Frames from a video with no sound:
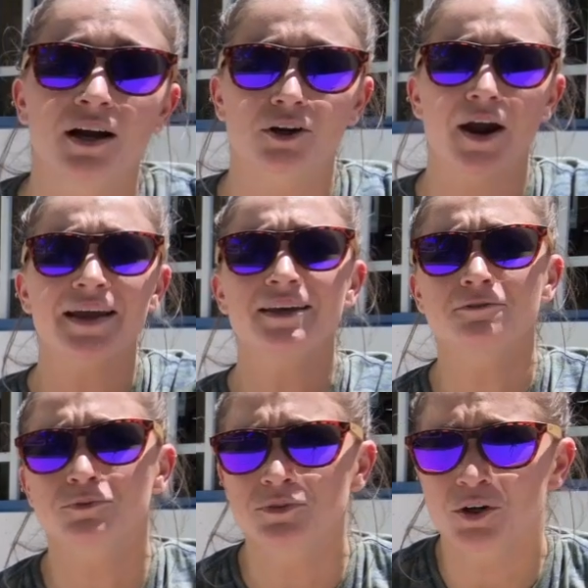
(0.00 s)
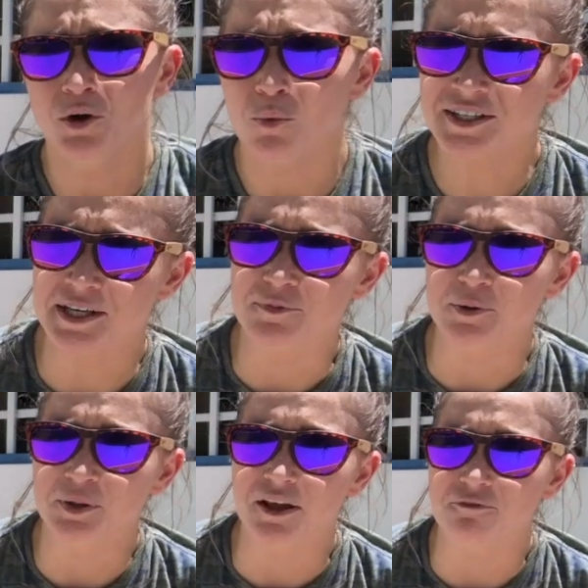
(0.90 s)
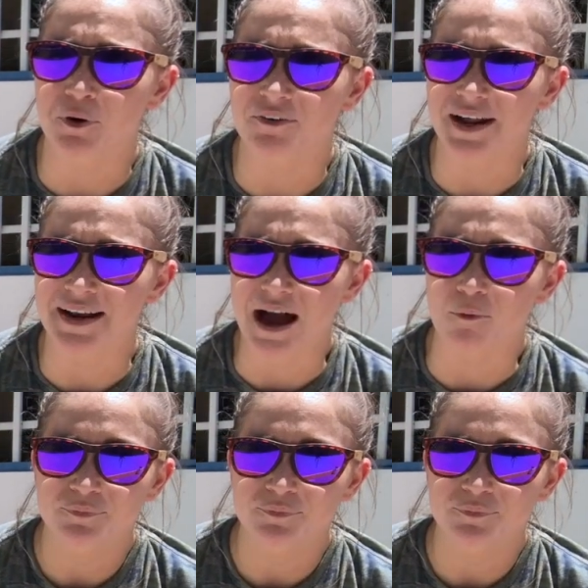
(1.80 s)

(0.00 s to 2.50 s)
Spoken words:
Greggy, what team do you play for right now?